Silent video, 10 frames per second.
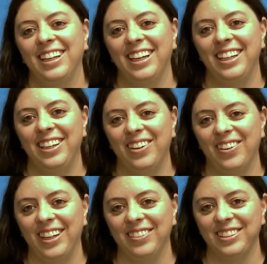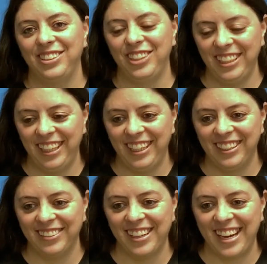I know I was cheating
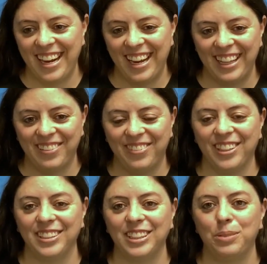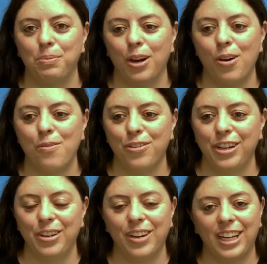looking at the verse, but
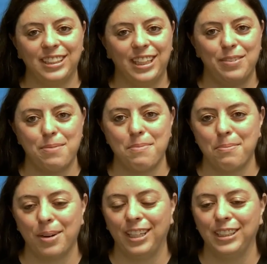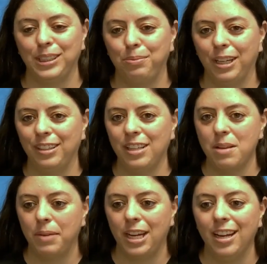hopefully you guys have it memorized better than
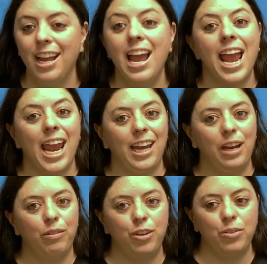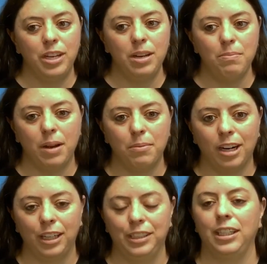me. And if you did
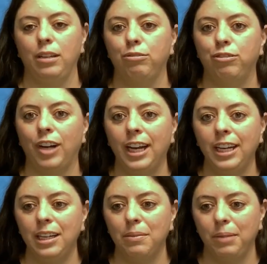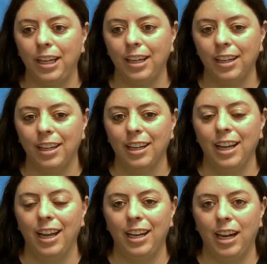memorize it, find me
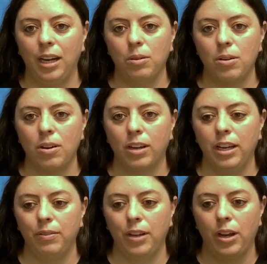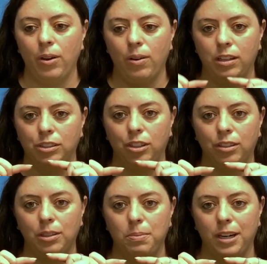and I will give you a
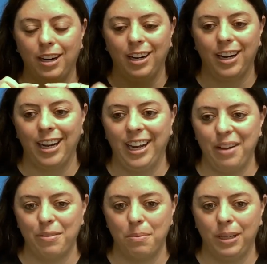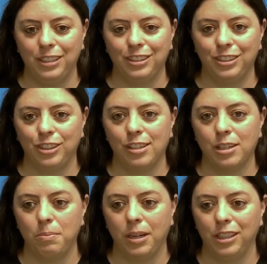chocolate bar. I have a bunch of
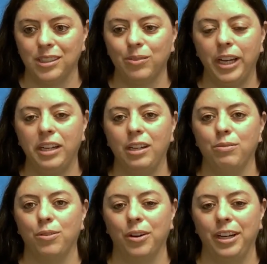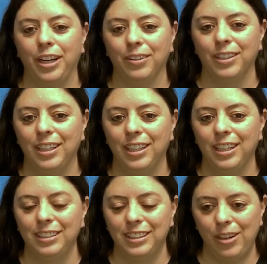chocolate bars waiting for you.
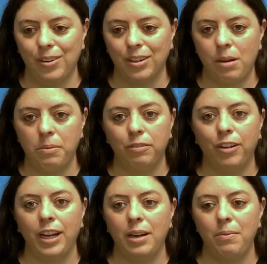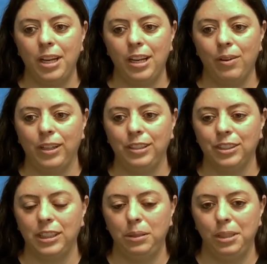So come and find me when you
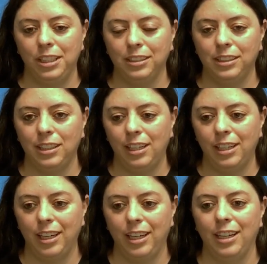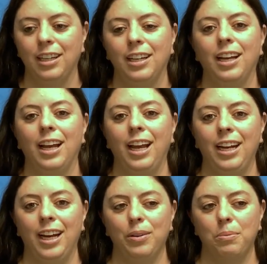see me on Sunday, and
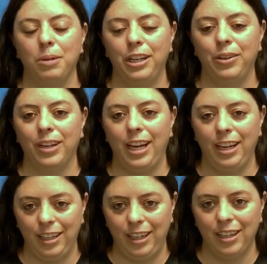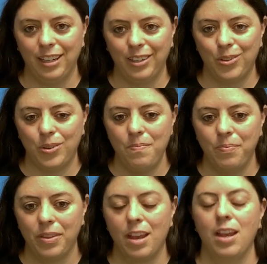I will bring you a candy. Cool?
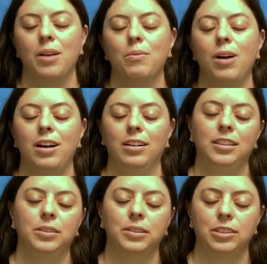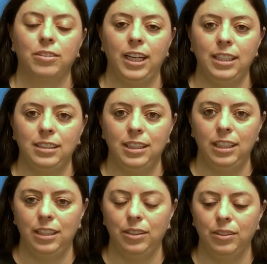Wow, it was great
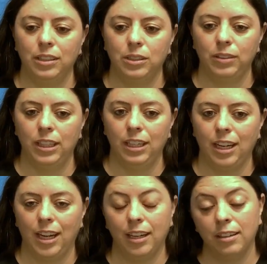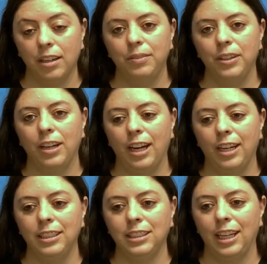seeing you this week. I love you
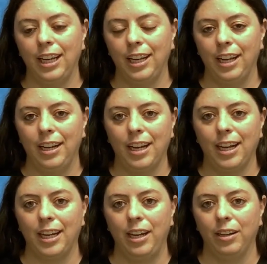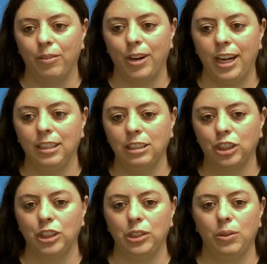guys, and I can't wait
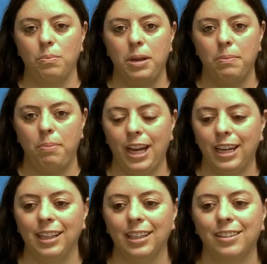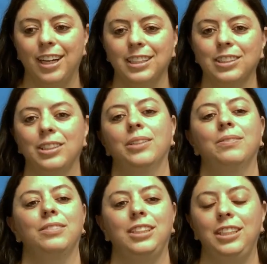to be back in the
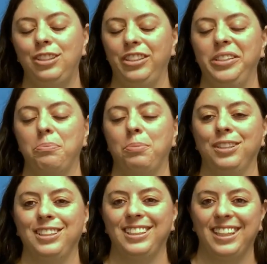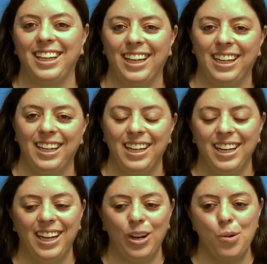classroom teaching in person again.
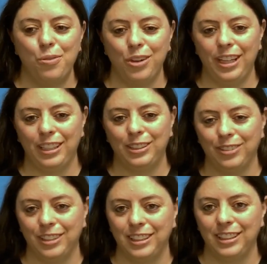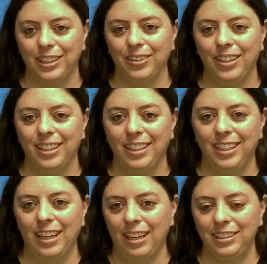Hopefully that's really soon.
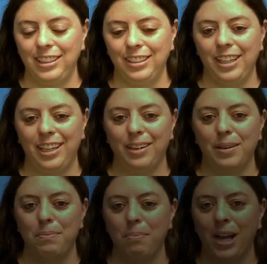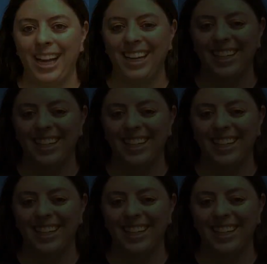I'll see you later. Bye.